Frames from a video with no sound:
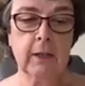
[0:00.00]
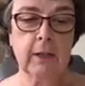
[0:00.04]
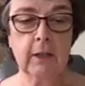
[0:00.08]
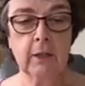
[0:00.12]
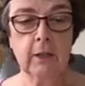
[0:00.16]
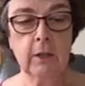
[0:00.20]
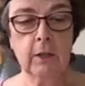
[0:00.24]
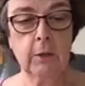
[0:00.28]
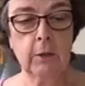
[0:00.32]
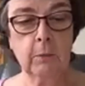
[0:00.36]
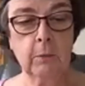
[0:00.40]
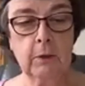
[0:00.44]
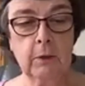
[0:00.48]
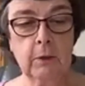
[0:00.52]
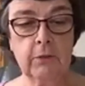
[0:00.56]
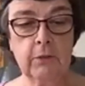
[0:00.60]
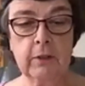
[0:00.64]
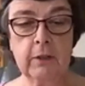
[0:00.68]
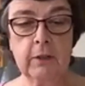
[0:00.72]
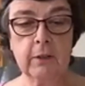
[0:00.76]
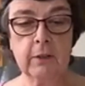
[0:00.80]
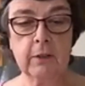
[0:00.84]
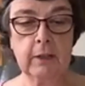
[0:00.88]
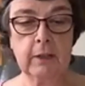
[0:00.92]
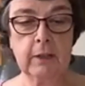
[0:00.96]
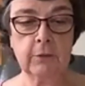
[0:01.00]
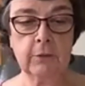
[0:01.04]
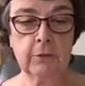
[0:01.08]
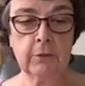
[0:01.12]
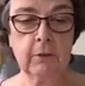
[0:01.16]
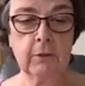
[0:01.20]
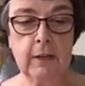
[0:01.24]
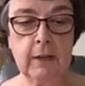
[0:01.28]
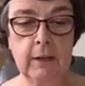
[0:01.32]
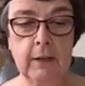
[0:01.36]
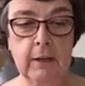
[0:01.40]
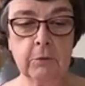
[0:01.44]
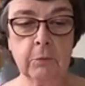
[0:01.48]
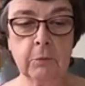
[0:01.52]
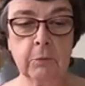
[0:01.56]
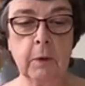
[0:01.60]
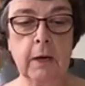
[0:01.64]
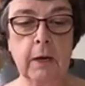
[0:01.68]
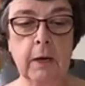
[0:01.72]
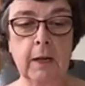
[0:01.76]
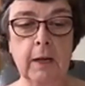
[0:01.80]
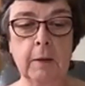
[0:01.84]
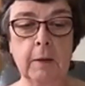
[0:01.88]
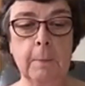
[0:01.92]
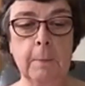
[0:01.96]
who was here yesterday as
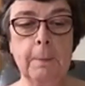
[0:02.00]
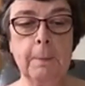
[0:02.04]
well.